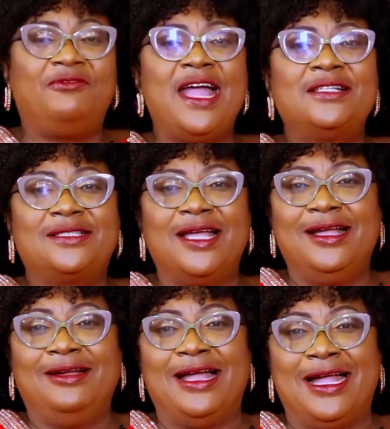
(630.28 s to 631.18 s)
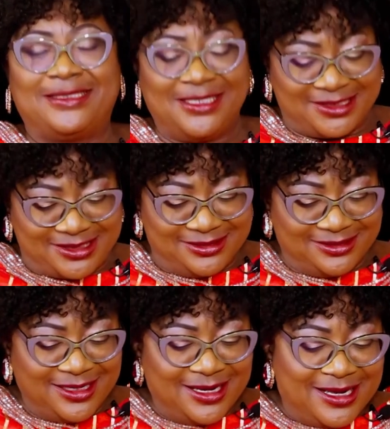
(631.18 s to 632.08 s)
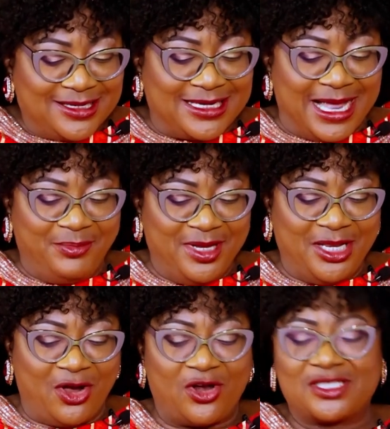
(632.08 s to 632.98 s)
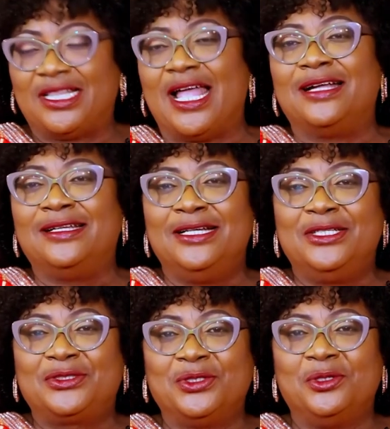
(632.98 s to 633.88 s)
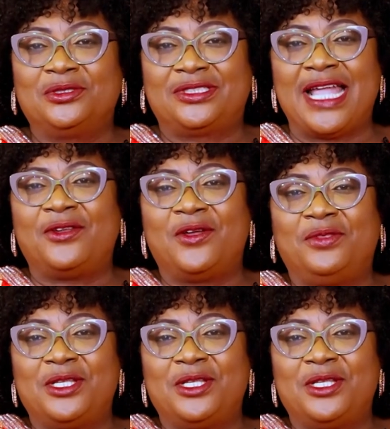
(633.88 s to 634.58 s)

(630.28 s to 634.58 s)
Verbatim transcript: invite artist Gabby the Hustler to sign off